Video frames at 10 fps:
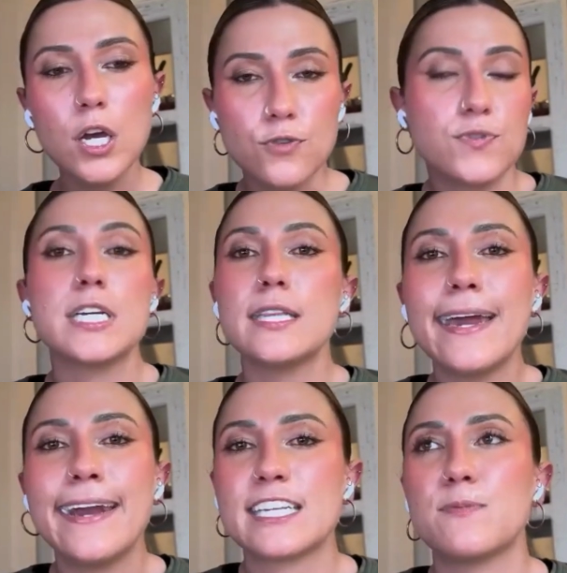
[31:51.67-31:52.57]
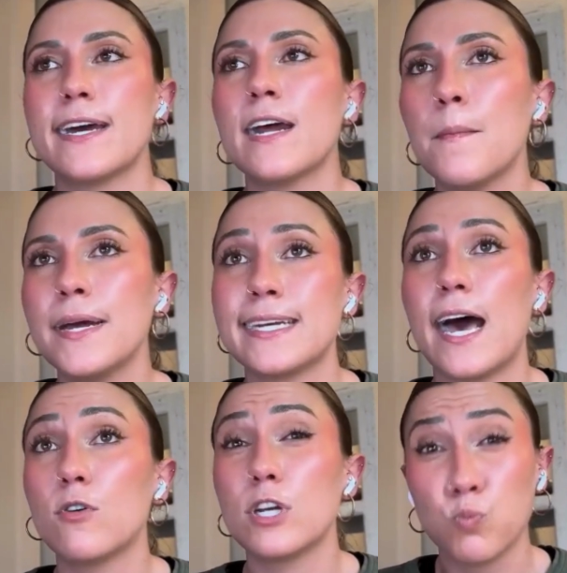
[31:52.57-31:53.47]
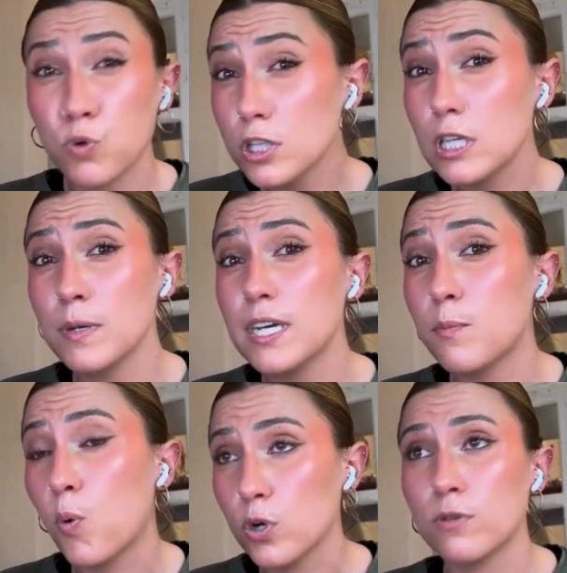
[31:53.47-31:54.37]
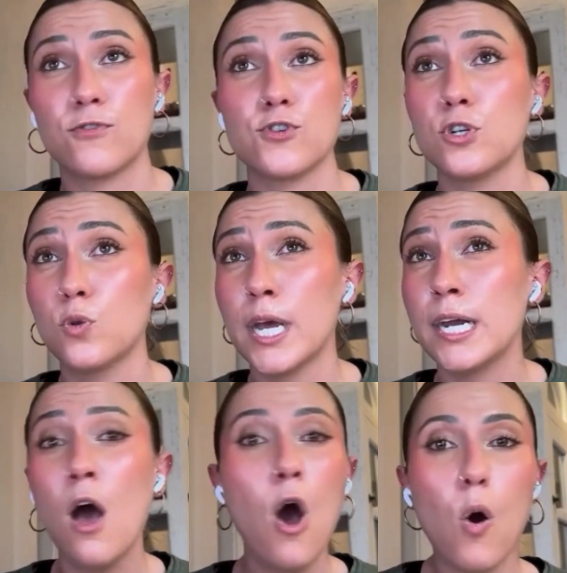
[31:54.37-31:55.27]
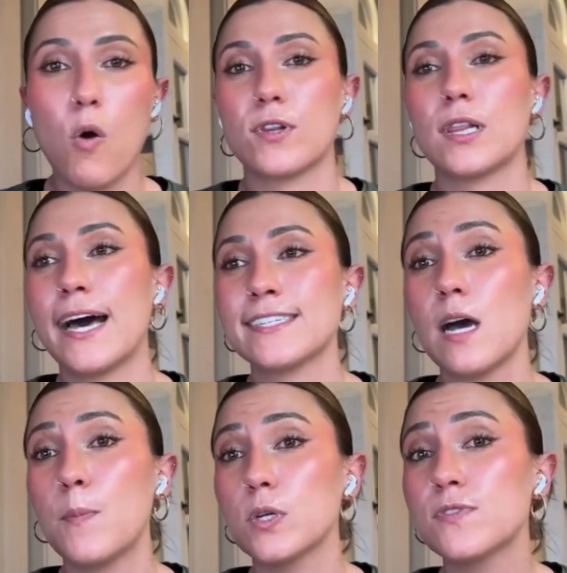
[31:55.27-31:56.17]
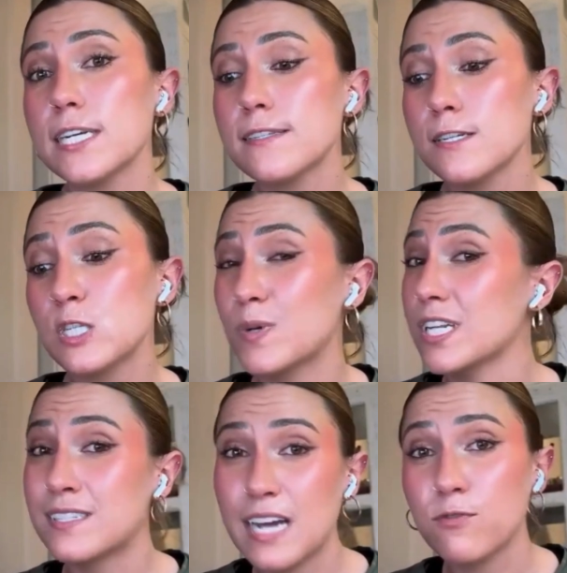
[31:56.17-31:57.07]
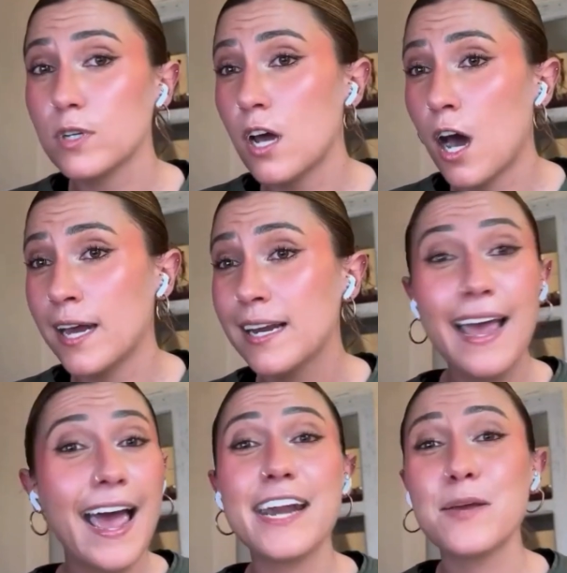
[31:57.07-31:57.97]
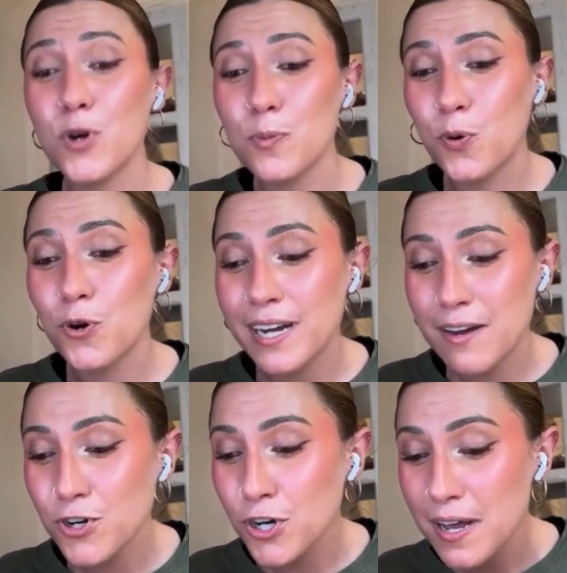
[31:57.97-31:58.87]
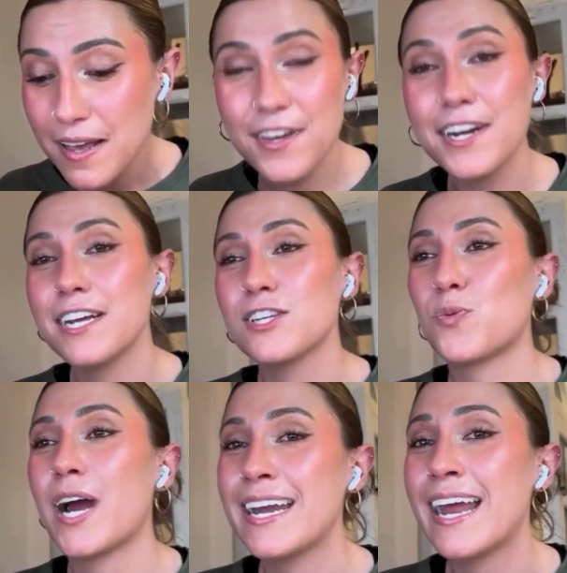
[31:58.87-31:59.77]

You've seen that next man up mentality really be important for Tulane over the last couple of seasons, but it's definitely not any more important ever than it is right